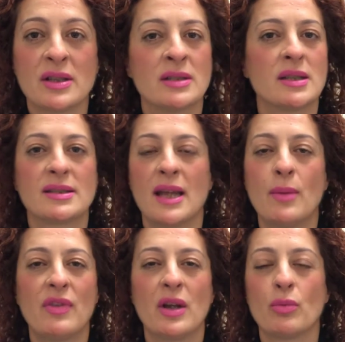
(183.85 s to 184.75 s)
It's the
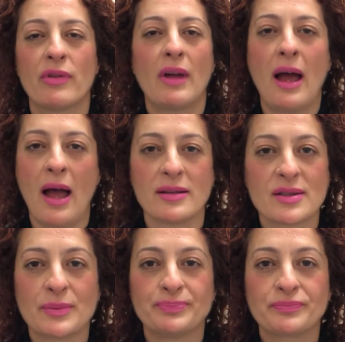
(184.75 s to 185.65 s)
same thing with ads.
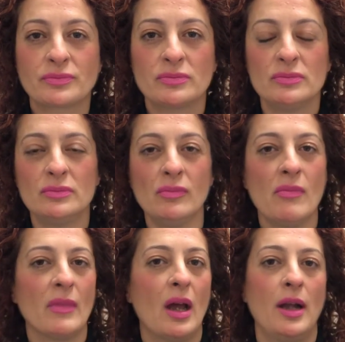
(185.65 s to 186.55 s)

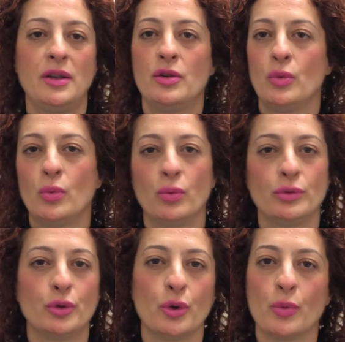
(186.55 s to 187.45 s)
Do
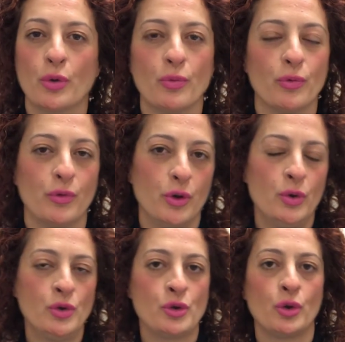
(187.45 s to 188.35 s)
you want more
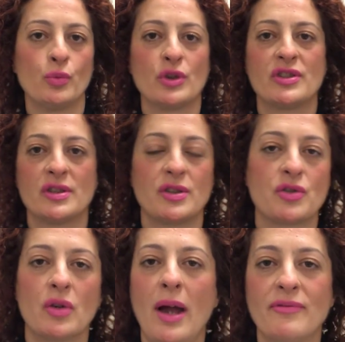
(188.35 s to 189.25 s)
views? Do you want just
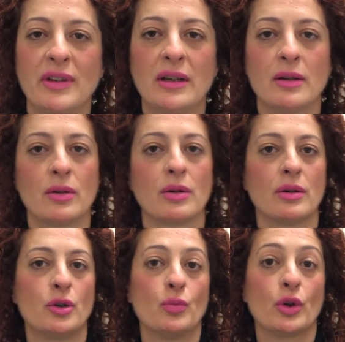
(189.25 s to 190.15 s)
traffic,
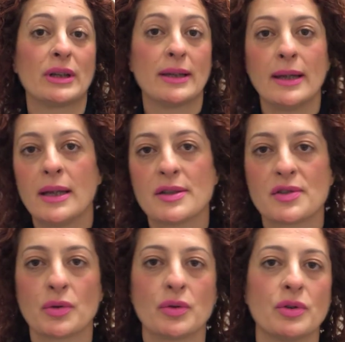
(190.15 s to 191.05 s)
or you want
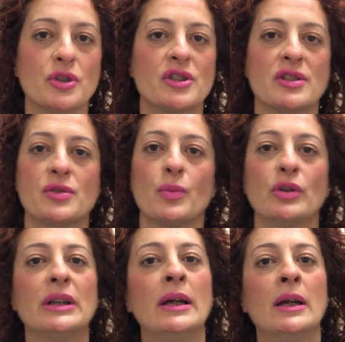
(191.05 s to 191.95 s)
clicks, or you just want...